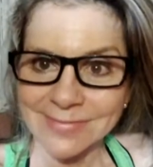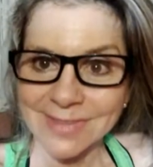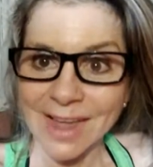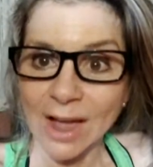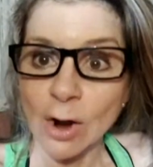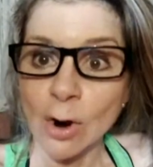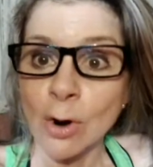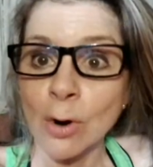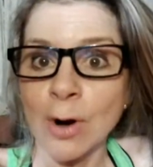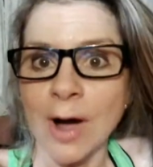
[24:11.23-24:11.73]

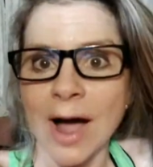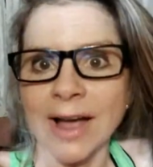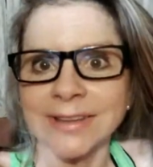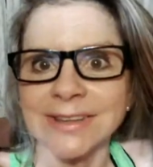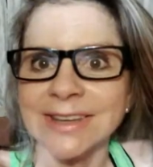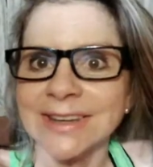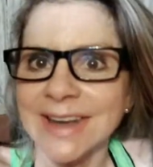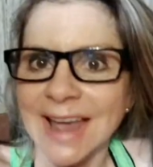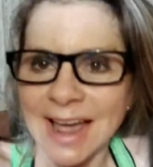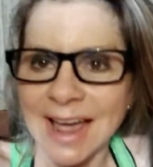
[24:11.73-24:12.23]
Oh, I
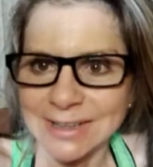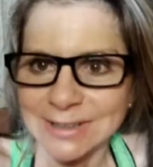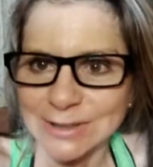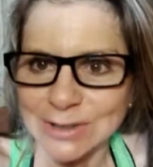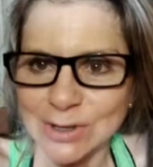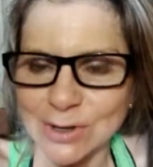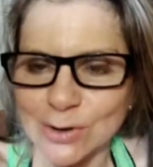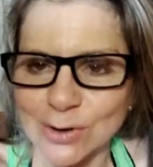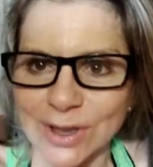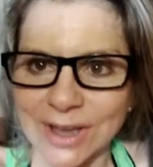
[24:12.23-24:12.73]
didn't
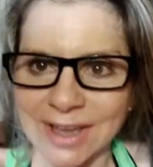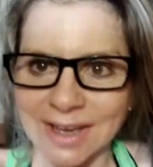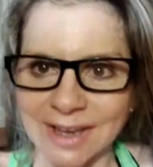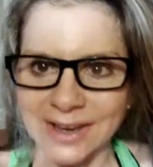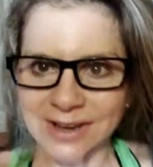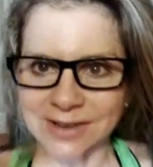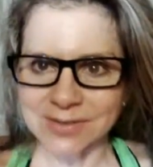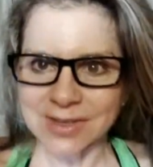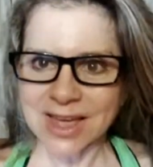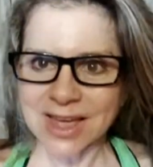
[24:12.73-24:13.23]
ask you.
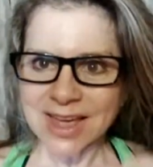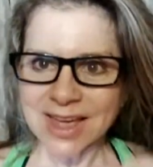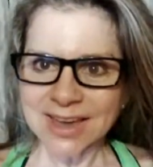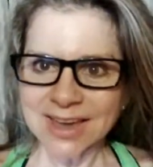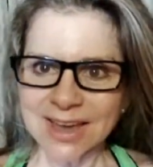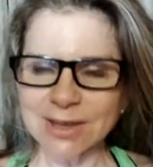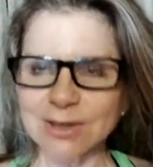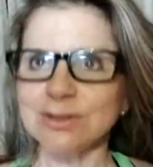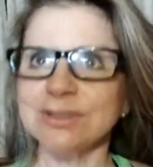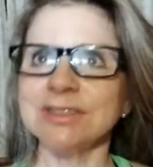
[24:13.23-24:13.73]

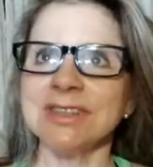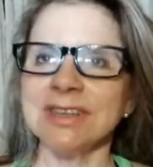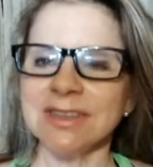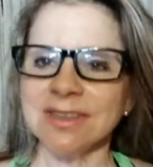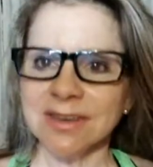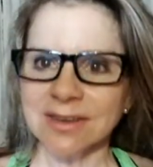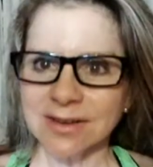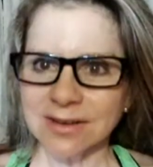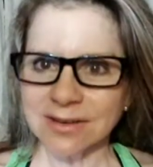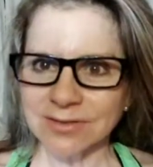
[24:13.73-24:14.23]
Can you see
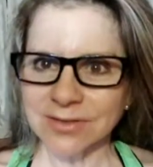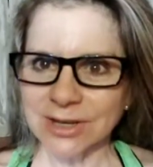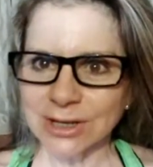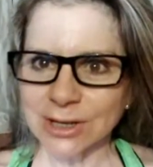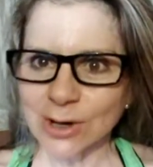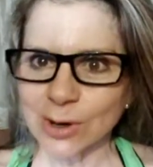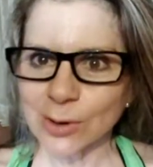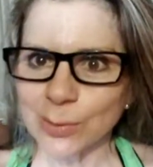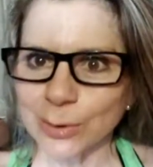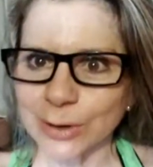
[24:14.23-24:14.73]
the
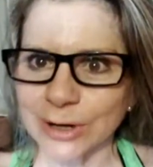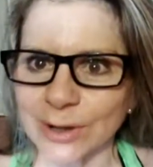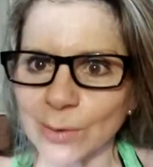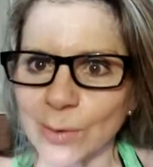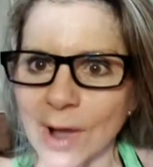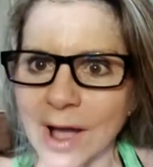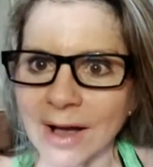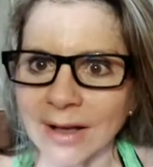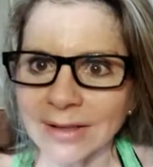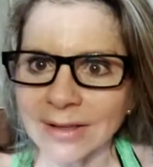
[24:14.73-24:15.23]
video pretty
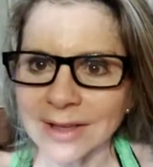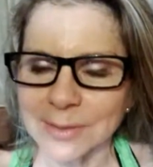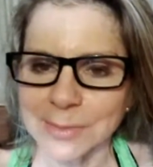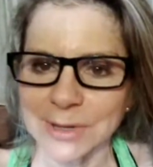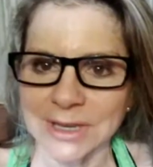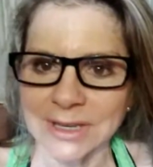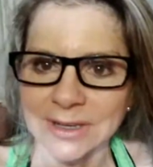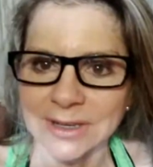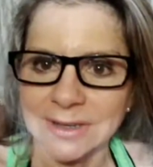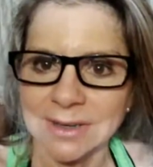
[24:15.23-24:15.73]
well? I
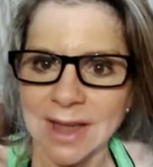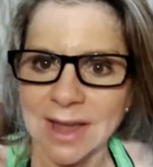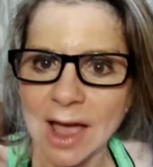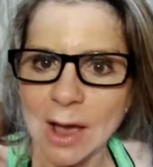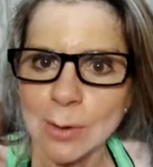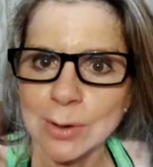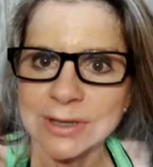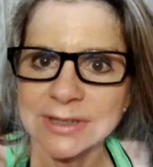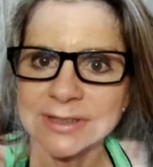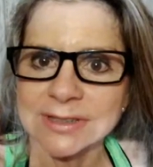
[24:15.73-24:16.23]
mean,
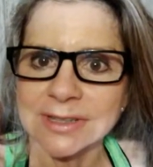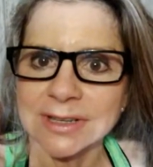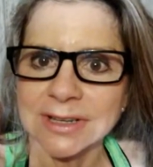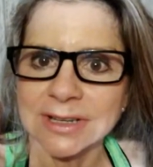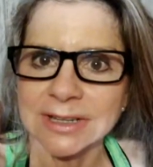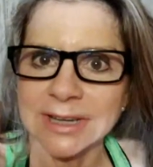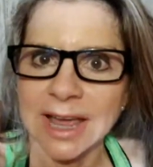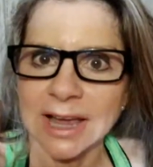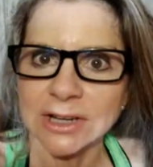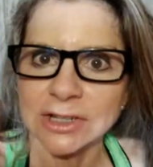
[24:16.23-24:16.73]
how is the
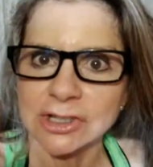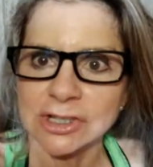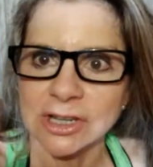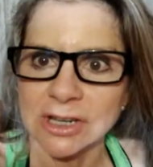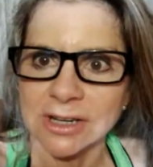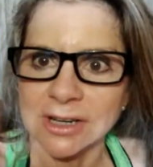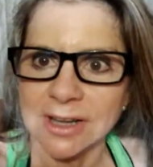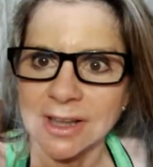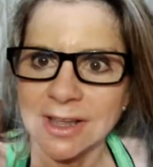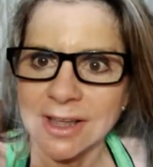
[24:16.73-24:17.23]

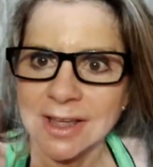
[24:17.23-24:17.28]
connection?